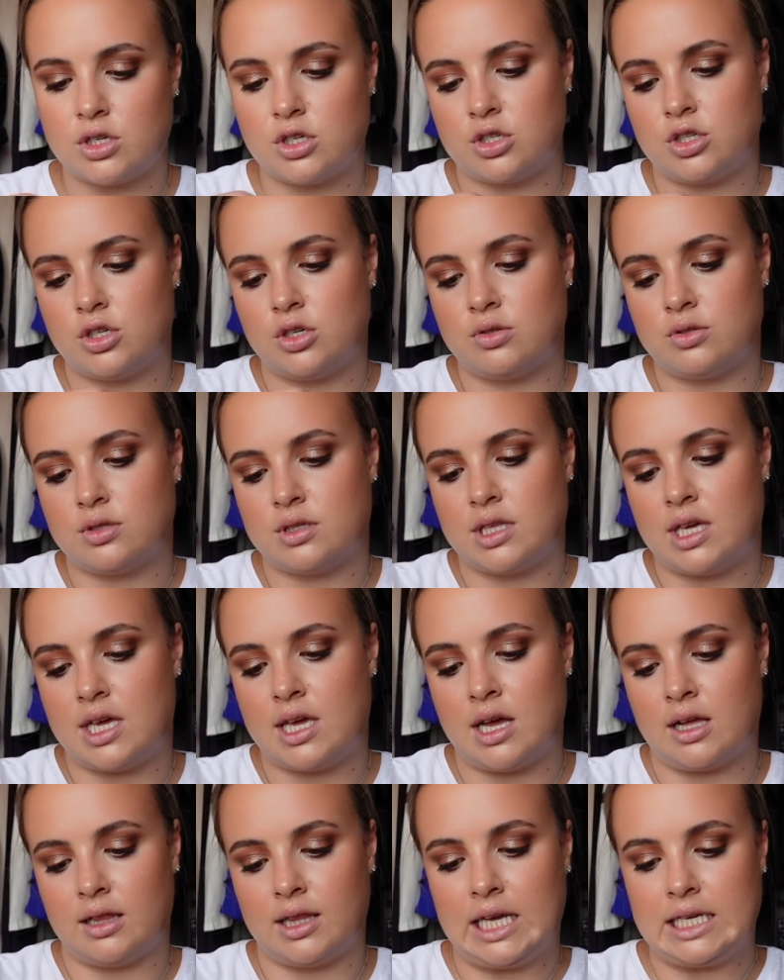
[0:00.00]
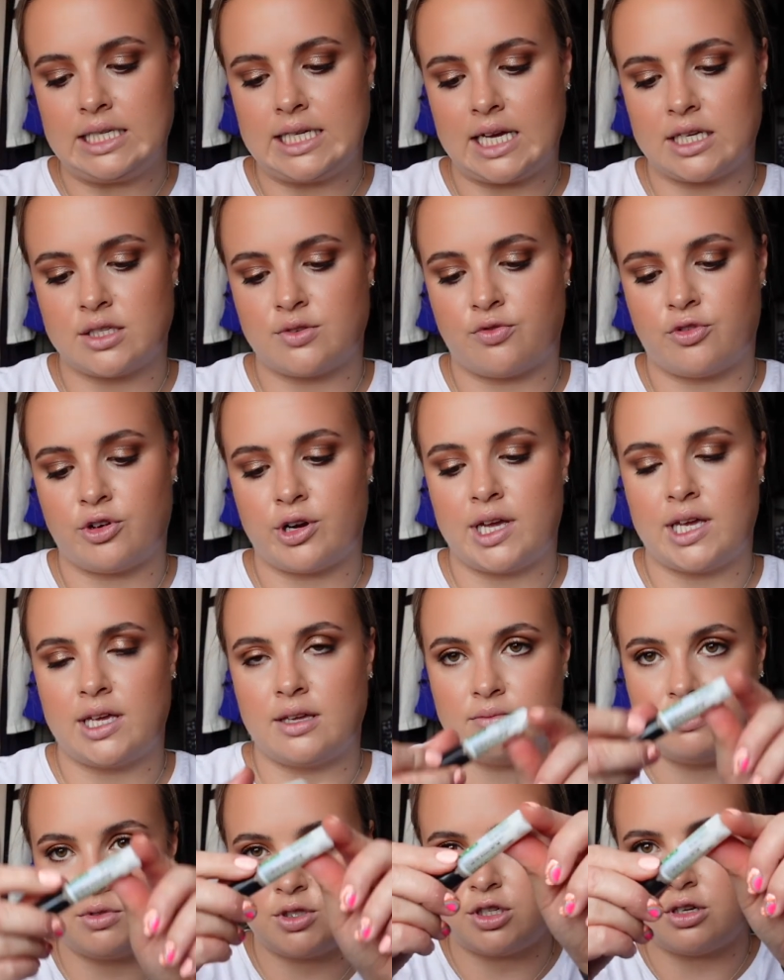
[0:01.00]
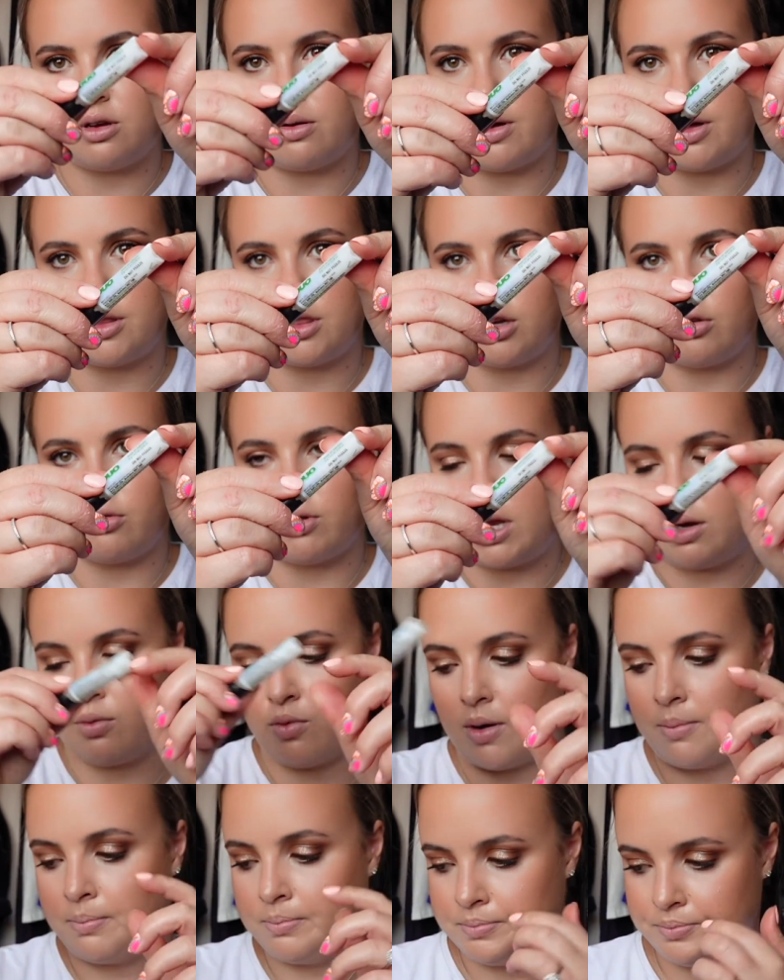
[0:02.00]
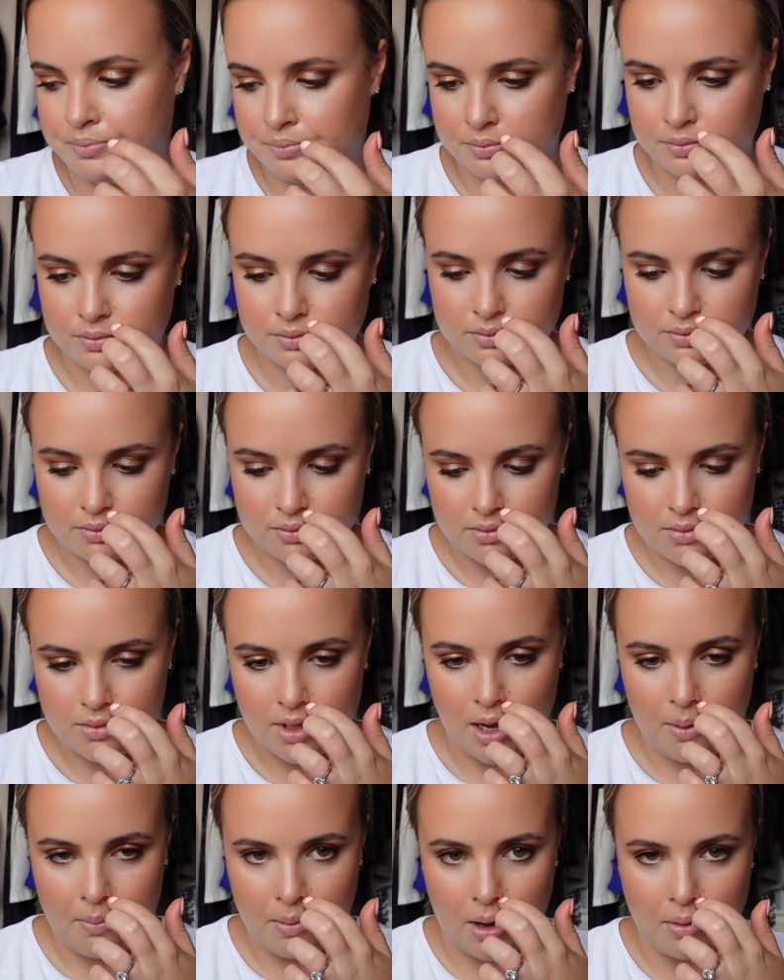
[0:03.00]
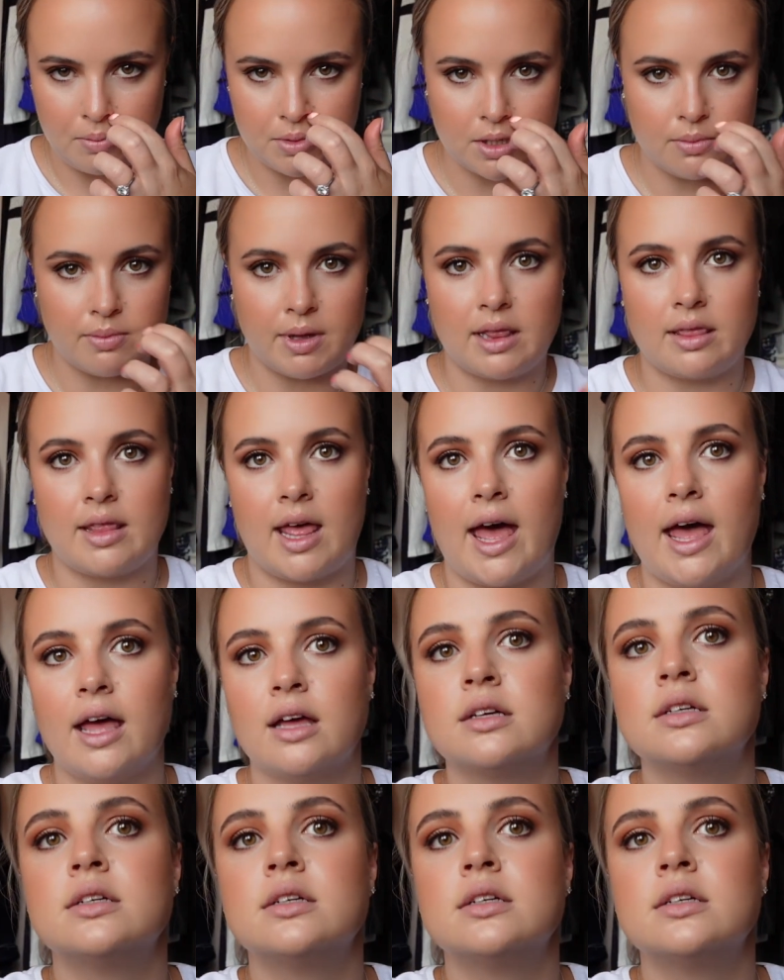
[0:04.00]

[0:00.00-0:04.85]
just used the latex free Duo, the green one. Pop some in there.